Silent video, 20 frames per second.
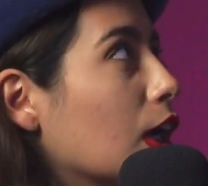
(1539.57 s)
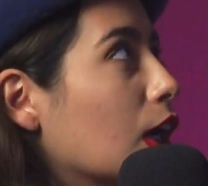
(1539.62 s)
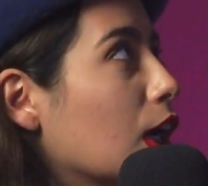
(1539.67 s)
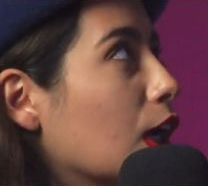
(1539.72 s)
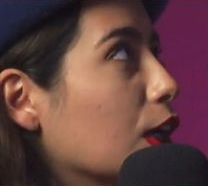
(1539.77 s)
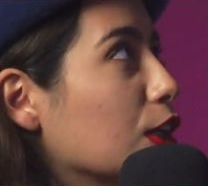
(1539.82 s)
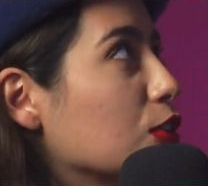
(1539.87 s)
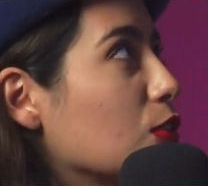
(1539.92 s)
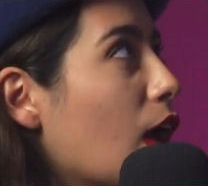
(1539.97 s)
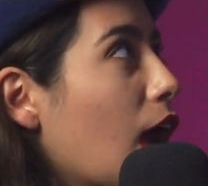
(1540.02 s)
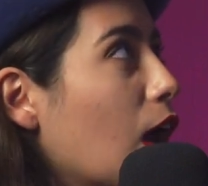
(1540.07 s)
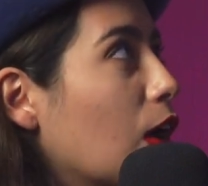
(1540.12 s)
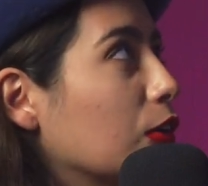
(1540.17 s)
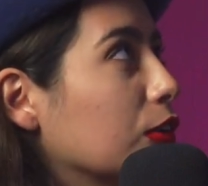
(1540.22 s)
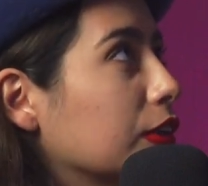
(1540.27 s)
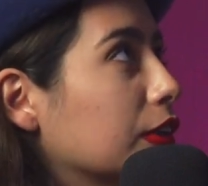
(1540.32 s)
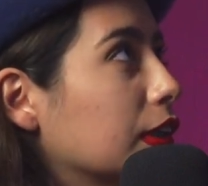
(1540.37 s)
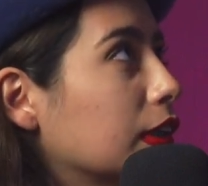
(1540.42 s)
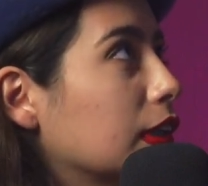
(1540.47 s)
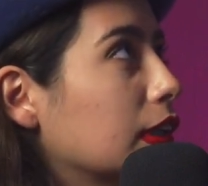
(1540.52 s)
you know
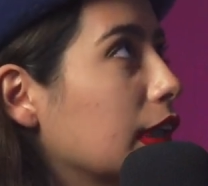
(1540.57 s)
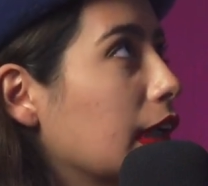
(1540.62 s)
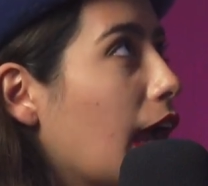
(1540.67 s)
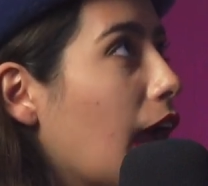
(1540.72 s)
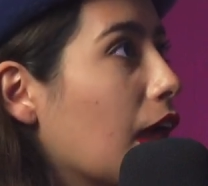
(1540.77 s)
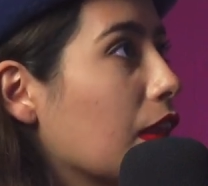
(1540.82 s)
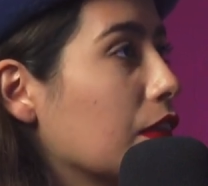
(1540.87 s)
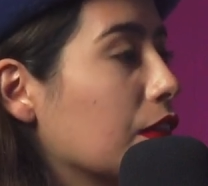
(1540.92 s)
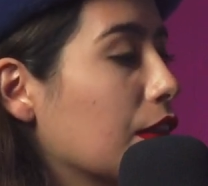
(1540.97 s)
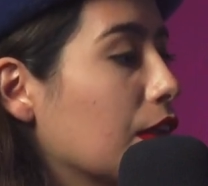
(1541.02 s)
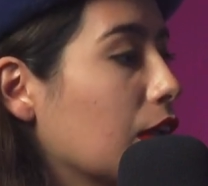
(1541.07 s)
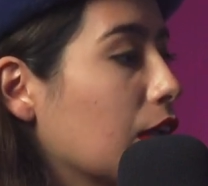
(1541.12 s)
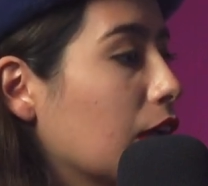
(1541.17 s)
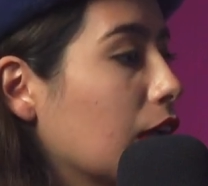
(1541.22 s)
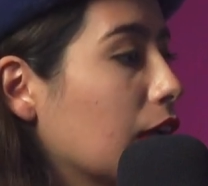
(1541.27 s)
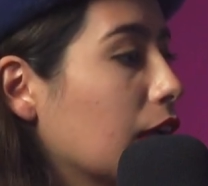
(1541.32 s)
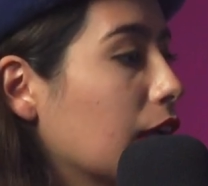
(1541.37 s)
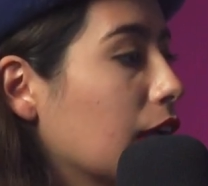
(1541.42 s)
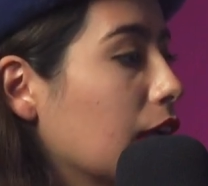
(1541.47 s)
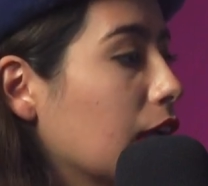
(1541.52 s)
how they had
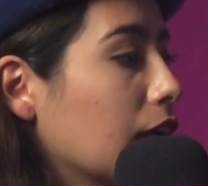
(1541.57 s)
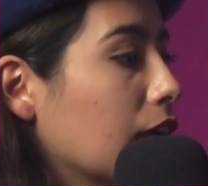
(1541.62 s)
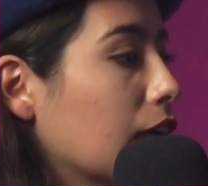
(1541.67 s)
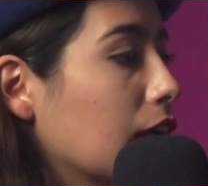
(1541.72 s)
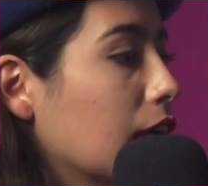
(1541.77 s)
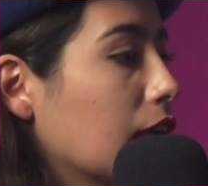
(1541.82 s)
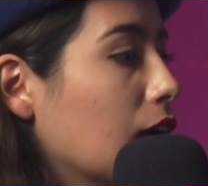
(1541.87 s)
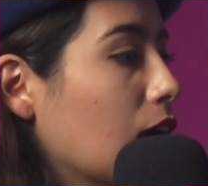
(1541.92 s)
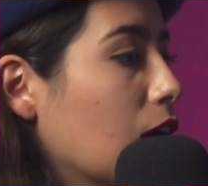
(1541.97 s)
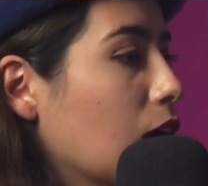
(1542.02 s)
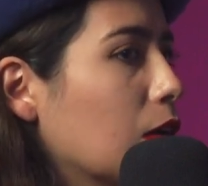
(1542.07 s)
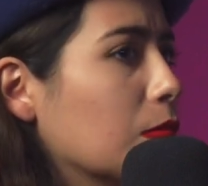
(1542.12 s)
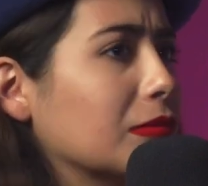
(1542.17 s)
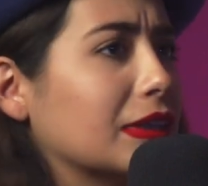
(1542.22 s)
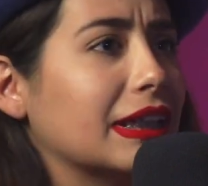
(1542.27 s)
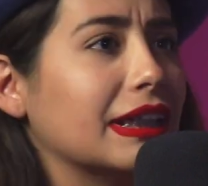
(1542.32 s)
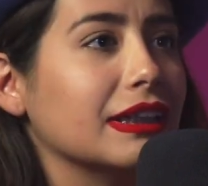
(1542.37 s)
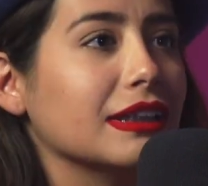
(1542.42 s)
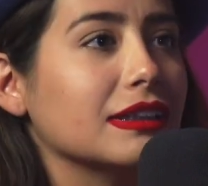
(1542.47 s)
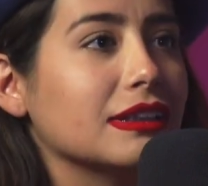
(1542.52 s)
the
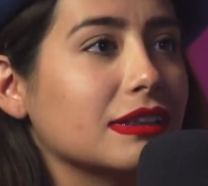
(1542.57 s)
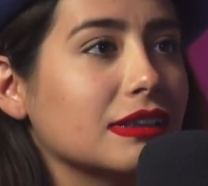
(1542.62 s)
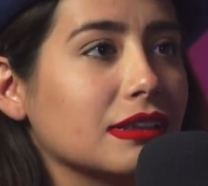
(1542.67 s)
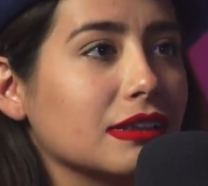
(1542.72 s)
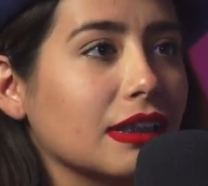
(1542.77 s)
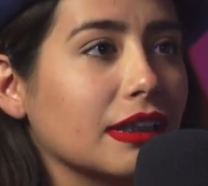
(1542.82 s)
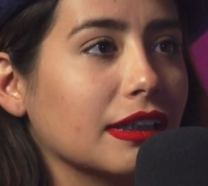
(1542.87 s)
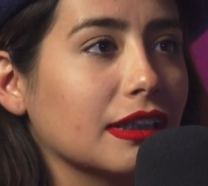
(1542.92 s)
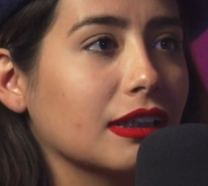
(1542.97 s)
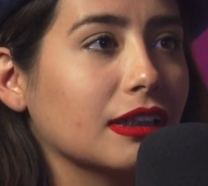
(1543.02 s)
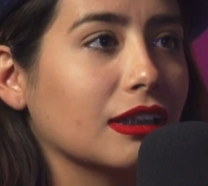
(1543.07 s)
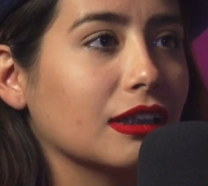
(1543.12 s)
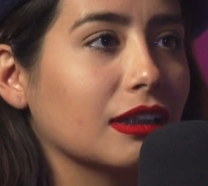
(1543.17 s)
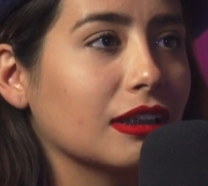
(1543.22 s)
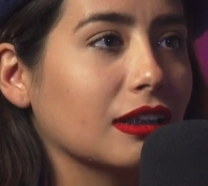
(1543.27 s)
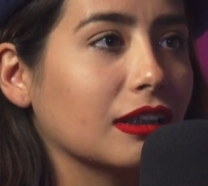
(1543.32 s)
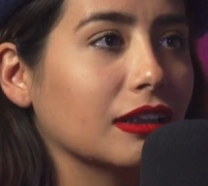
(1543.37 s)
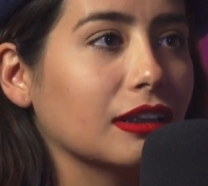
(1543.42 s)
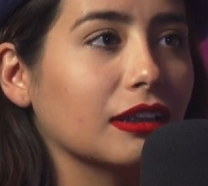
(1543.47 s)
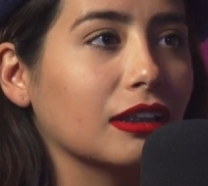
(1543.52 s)
kids, like
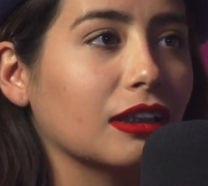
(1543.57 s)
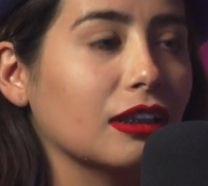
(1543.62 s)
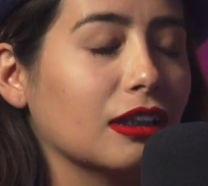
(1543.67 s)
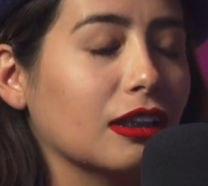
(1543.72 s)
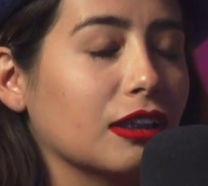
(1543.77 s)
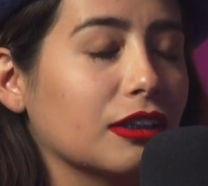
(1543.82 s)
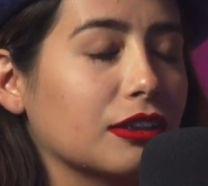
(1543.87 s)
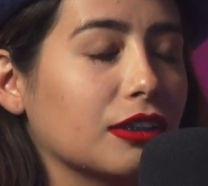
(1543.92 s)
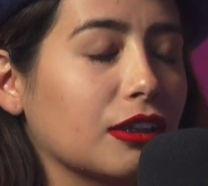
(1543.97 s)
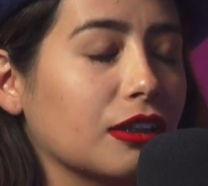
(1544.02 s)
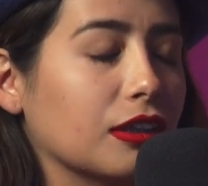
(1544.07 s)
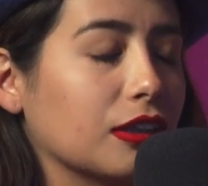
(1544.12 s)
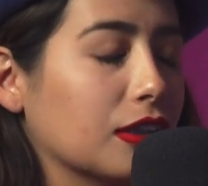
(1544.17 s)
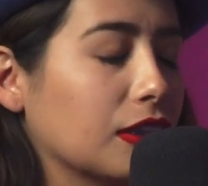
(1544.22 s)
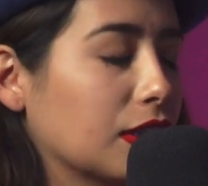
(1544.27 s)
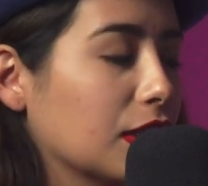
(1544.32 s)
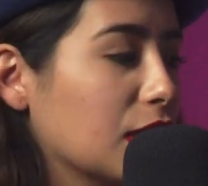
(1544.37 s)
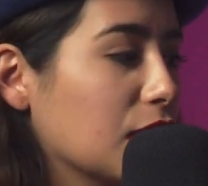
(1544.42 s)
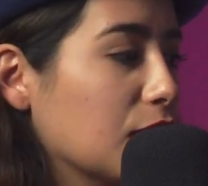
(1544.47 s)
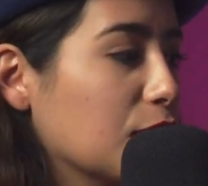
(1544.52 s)

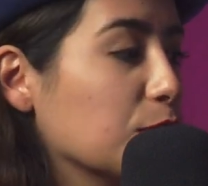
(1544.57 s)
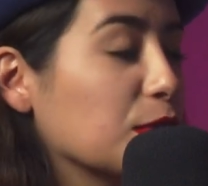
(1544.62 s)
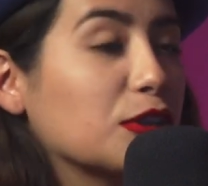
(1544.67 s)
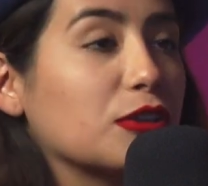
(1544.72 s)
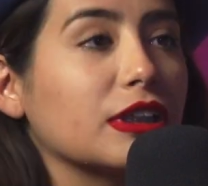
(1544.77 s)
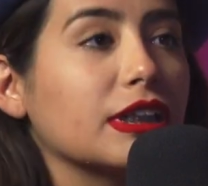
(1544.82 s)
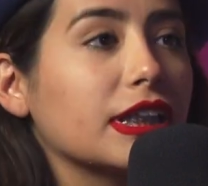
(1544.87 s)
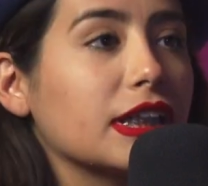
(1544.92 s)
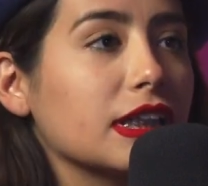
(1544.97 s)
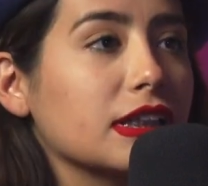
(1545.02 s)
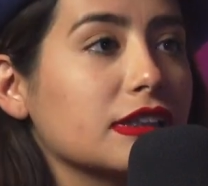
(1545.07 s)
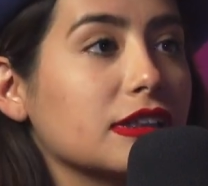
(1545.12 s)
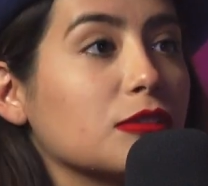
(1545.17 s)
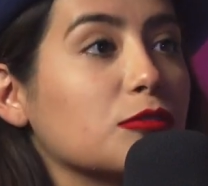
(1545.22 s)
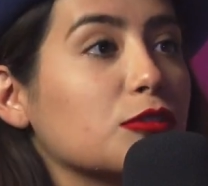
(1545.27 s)
the immigrant kids that were